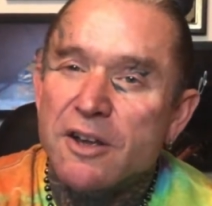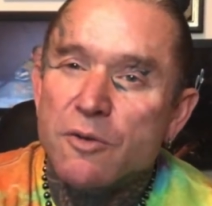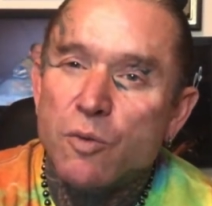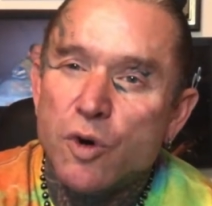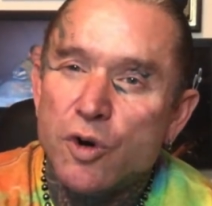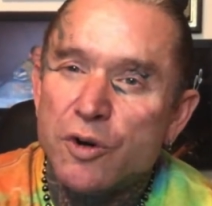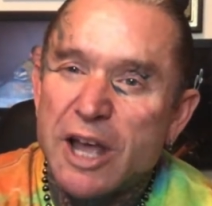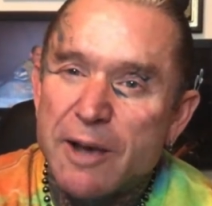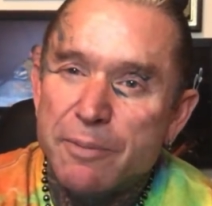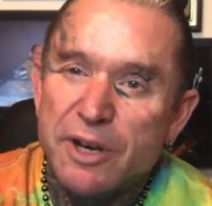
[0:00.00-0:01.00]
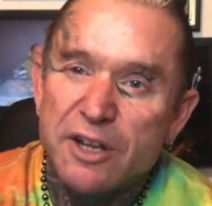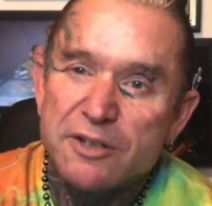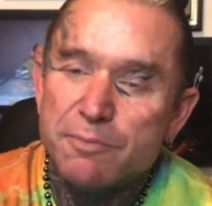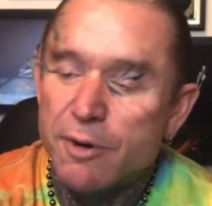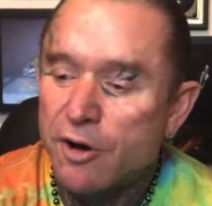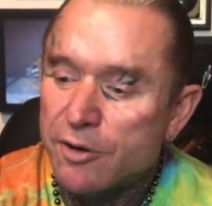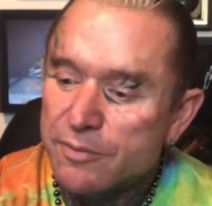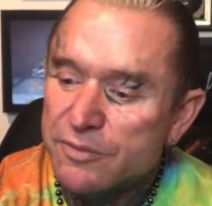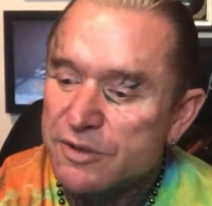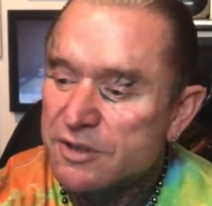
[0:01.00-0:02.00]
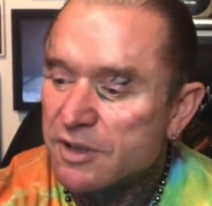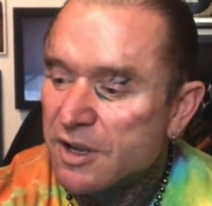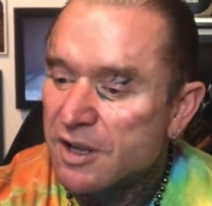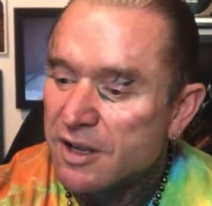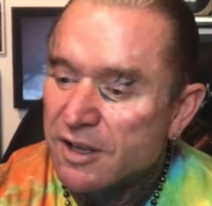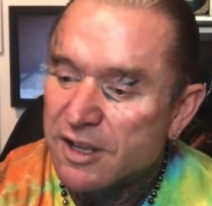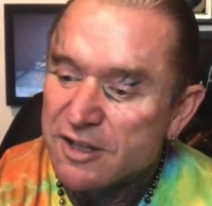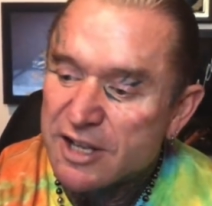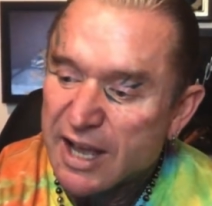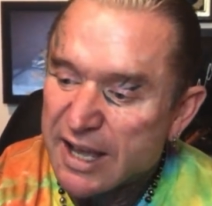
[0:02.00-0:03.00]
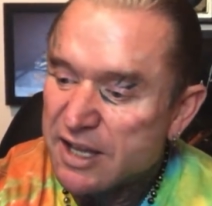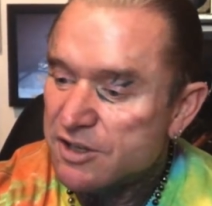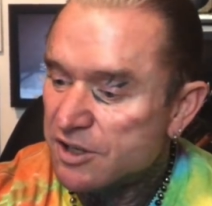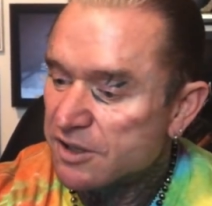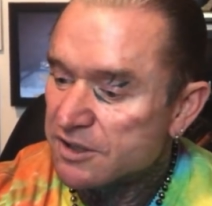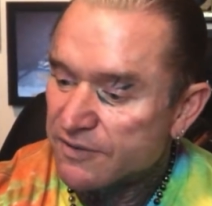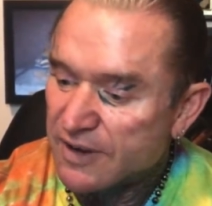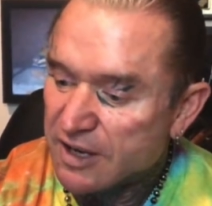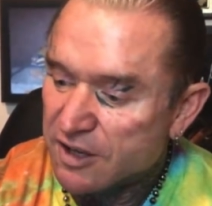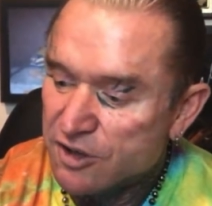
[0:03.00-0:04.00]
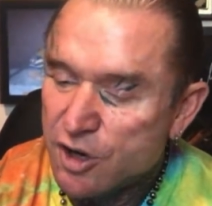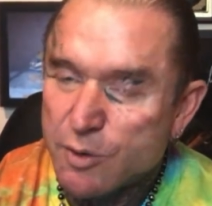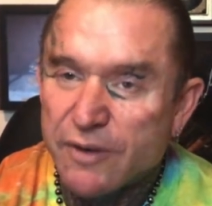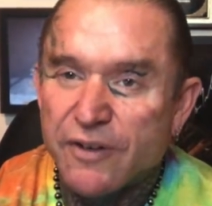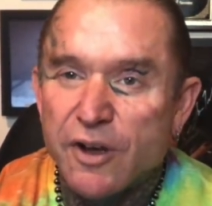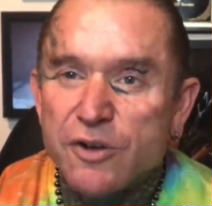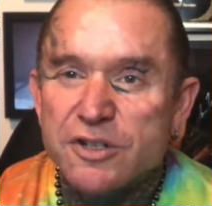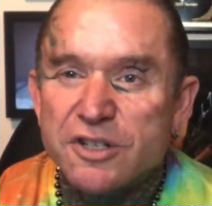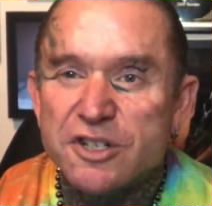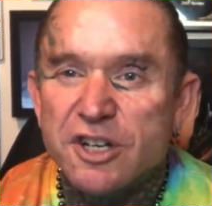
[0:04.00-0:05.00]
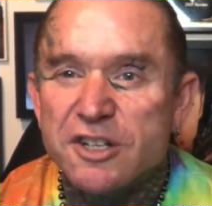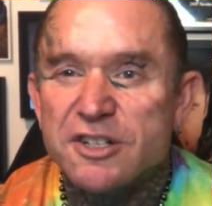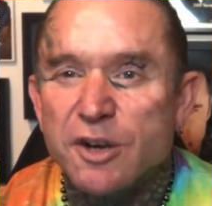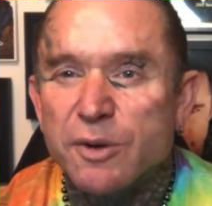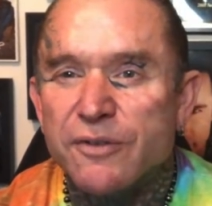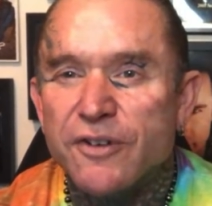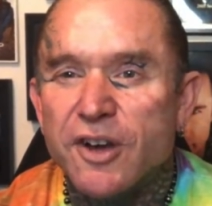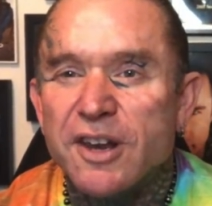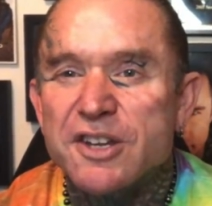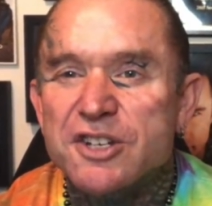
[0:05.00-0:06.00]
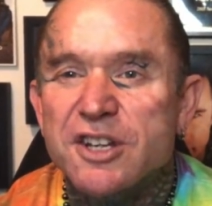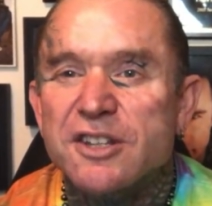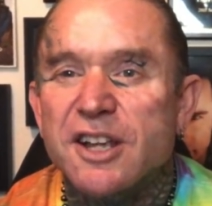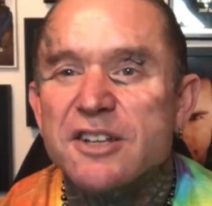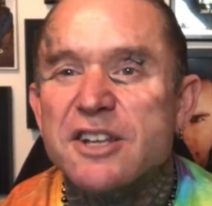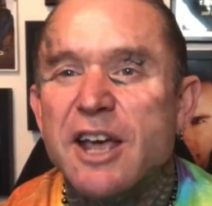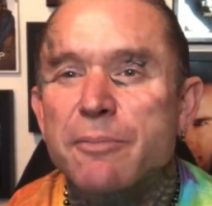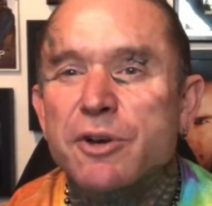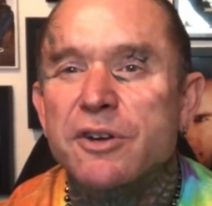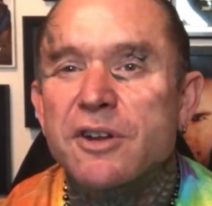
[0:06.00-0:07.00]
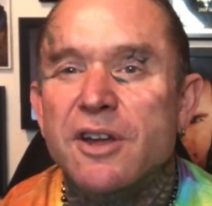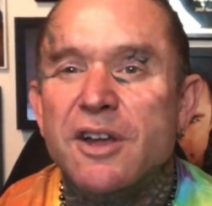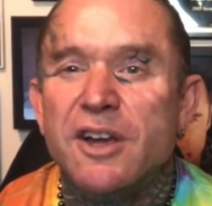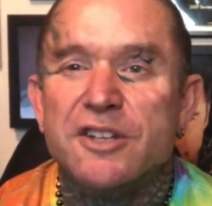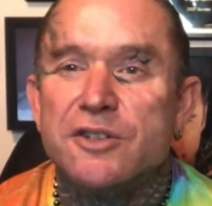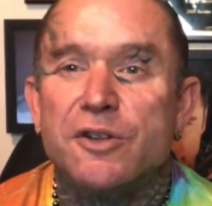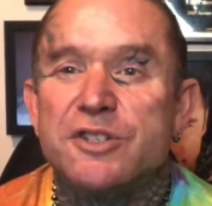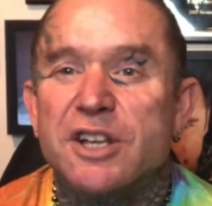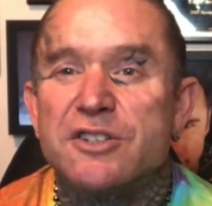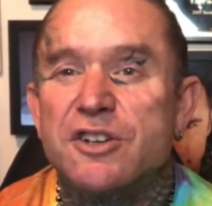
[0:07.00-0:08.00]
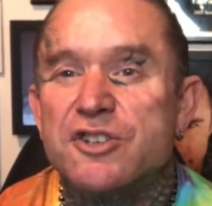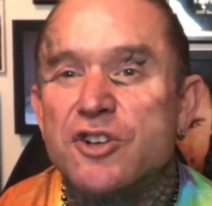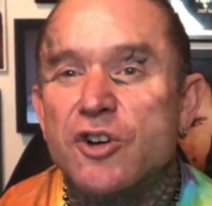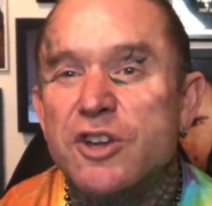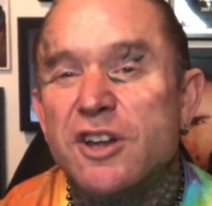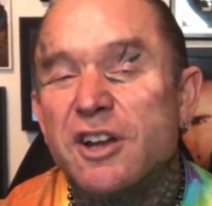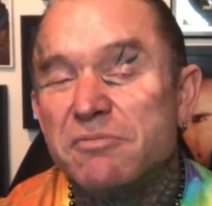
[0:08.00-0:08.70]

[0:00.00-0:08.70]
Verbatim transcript: world happenings, bombs, contagions, fucking UFOs and shit. So when finally shit does happen, it's not such a shock. You're like,